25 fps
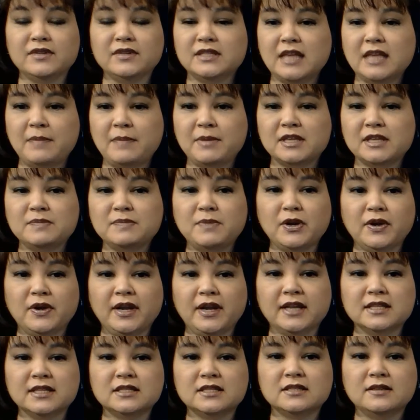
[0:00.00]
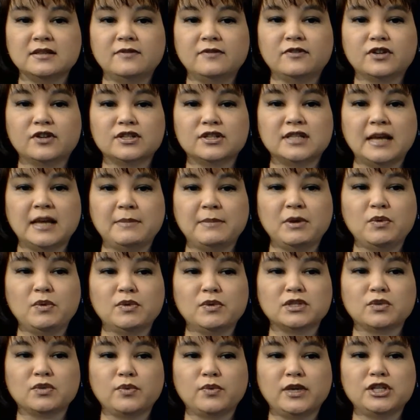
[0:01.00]
same experience. For some, it
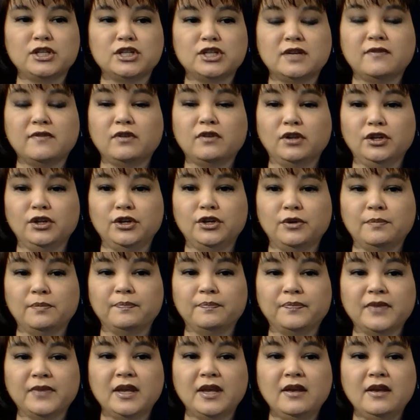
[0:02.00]
was a region of gloom.